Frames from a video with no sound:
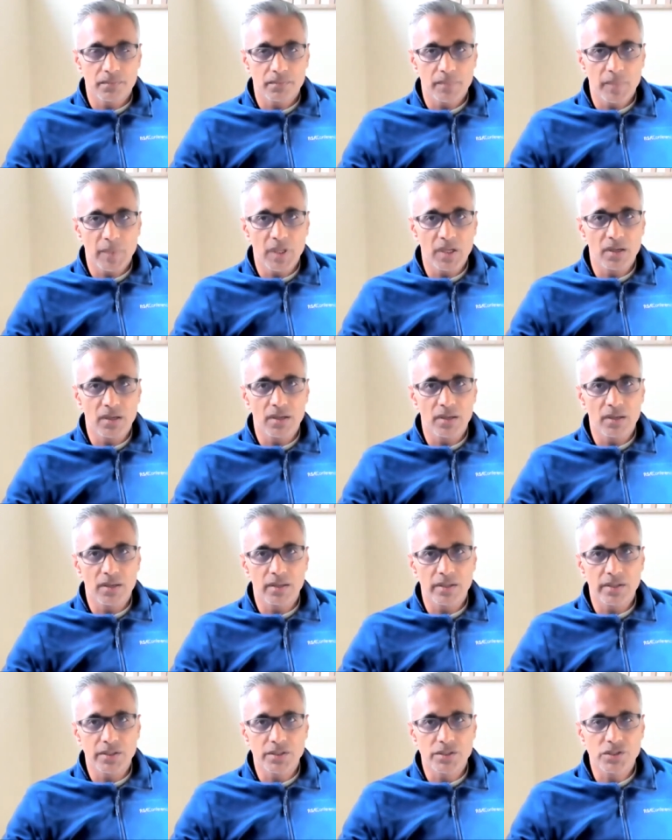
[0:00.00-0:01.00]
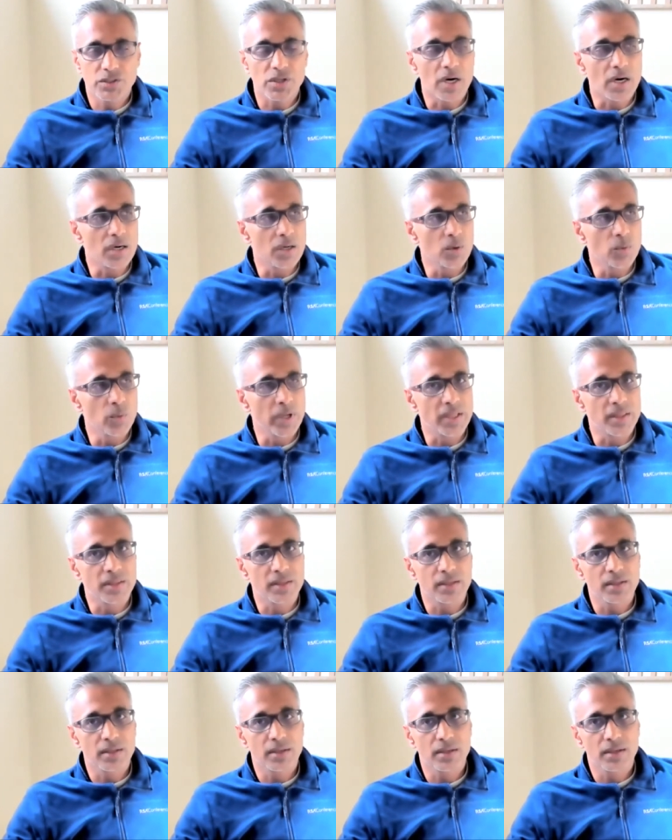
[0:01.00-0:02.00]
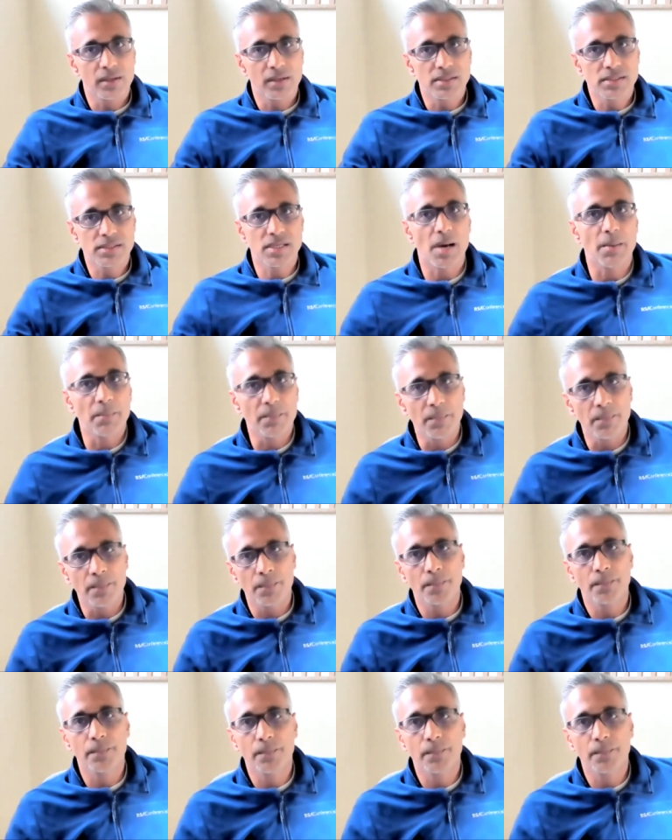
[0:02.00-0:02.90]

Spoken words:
The struggle with some